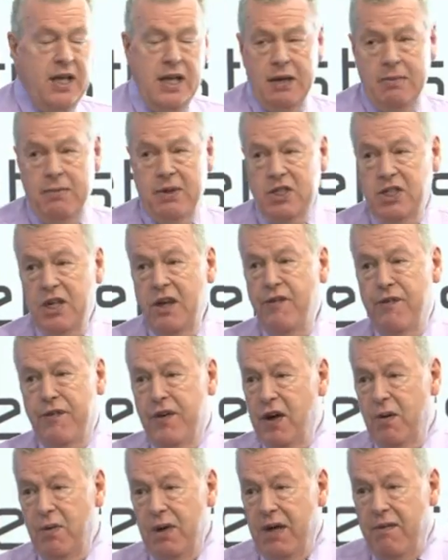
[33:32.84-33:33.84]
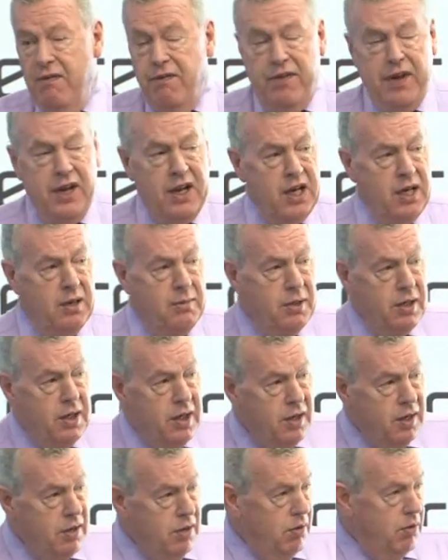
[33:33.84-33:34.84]
But so far, we haven't found anybody
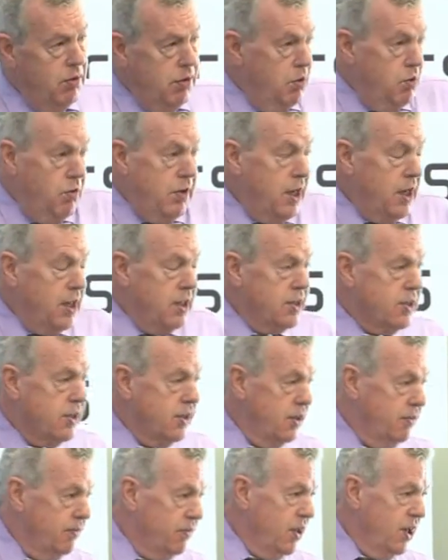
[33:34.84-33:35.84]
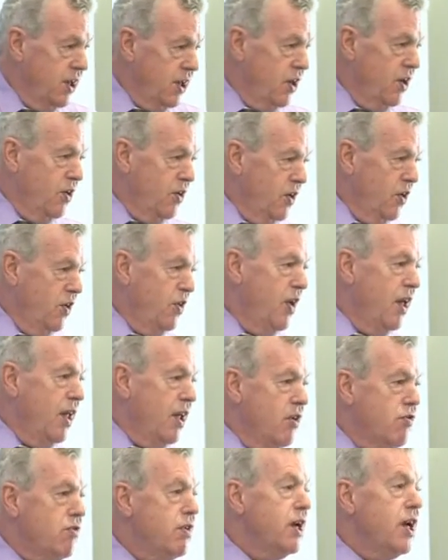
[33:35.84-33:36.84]
who weakens to it, who
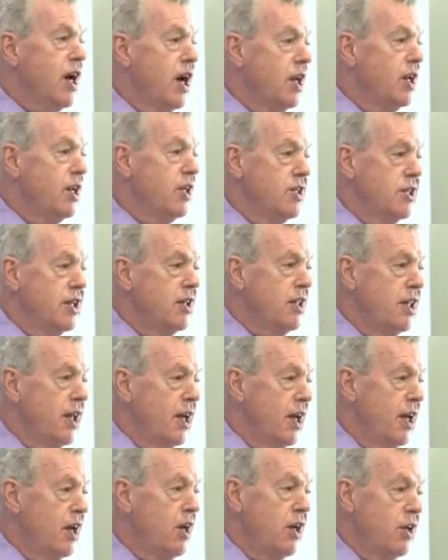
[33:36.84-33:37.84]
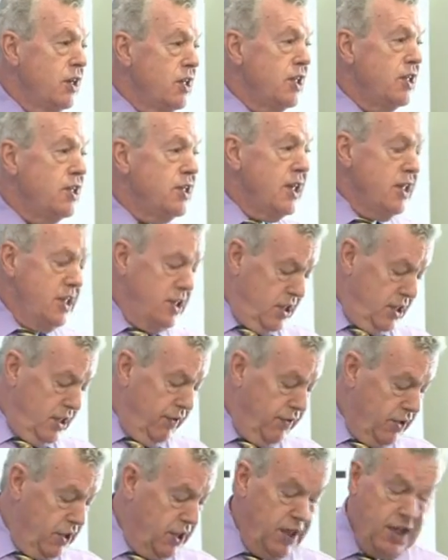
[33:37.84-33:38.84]
regardless of their gluten
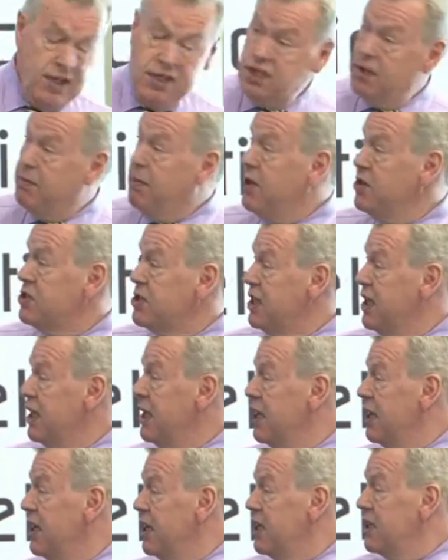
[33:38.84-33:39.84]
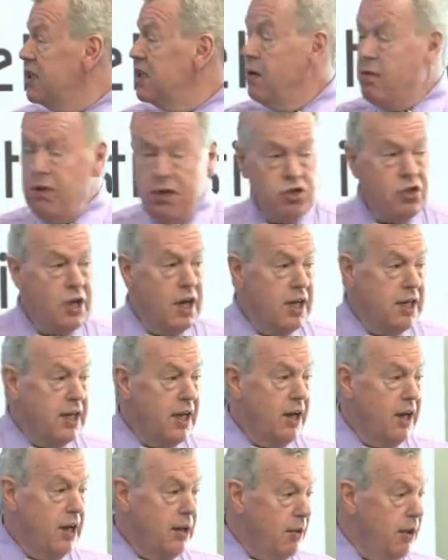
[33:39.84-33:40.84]
sensitivity, supposedly. So we'll try it
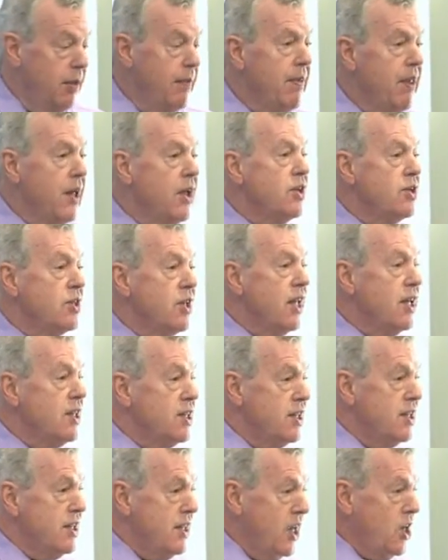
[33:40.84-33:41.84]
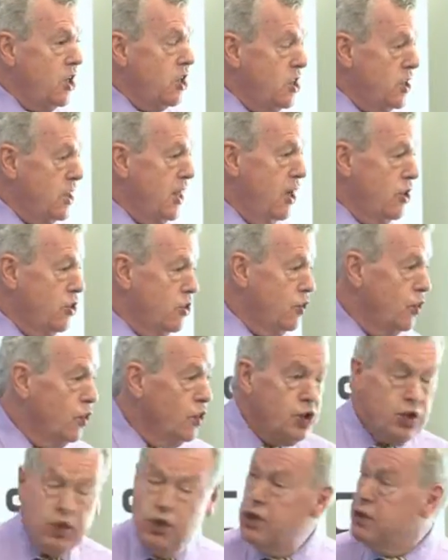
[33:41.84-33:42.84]
out anyway. So that's nature's natural
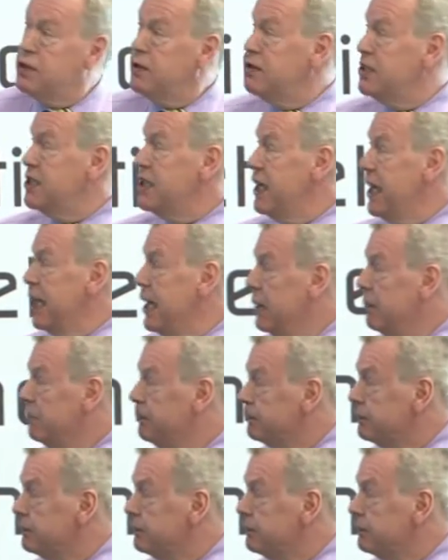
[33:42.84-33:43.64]
source of selenium.